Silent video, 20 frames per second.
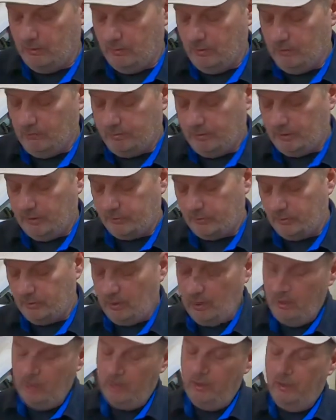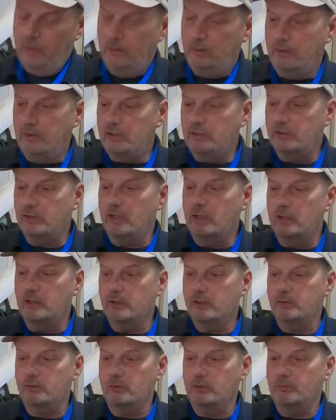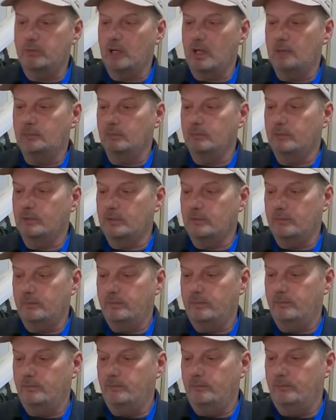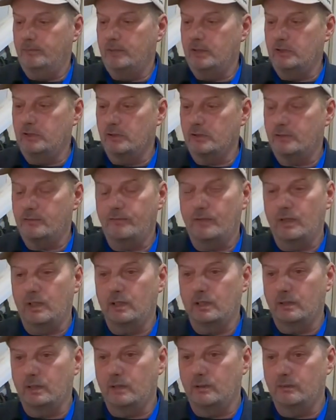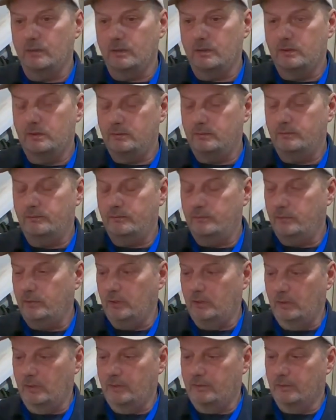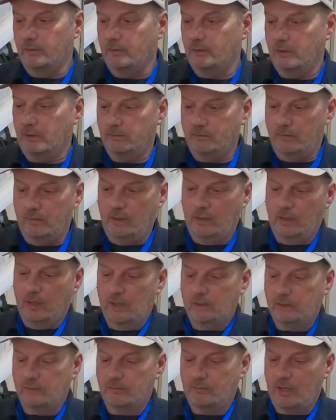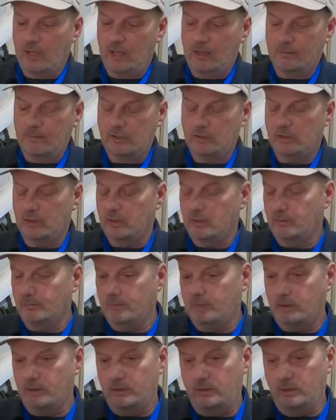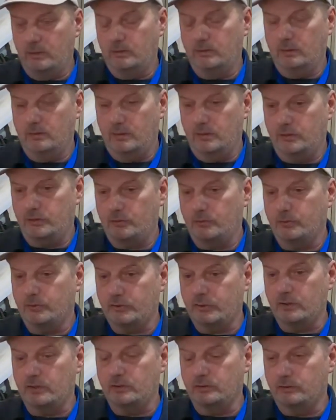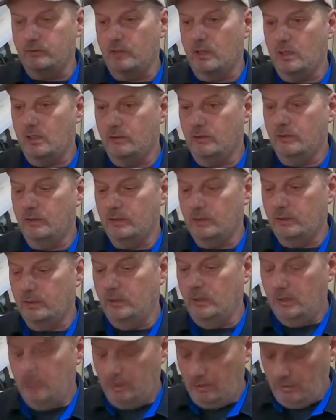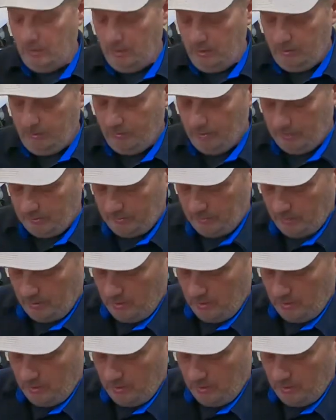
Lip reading: oil pressure. These gears would probably be just fine. They would, other than they got some damage on them, but this will still draw oil. But